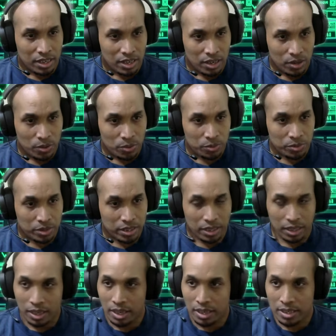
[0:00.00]

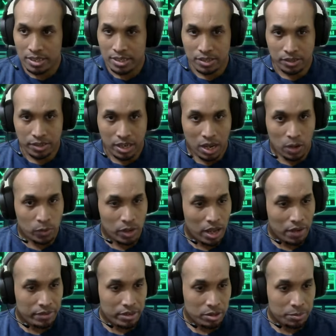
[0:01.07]
Okay, so now we have
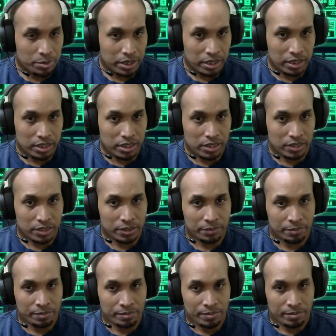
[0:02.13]
an opening here.
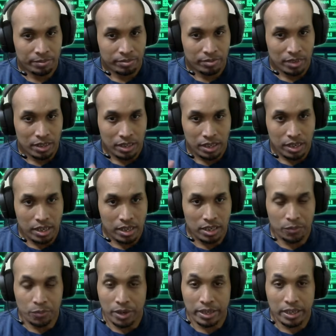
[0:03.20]
It
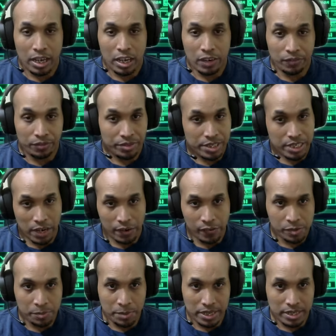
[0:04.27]
ran out of safe
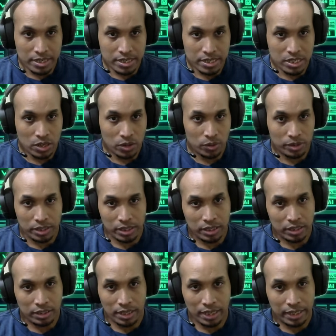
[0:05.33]
spaces, so it
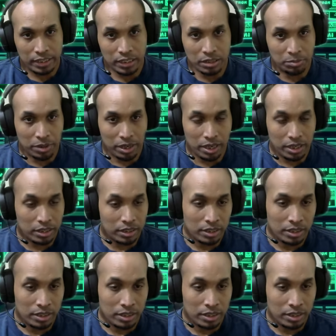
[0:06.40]
ended up playing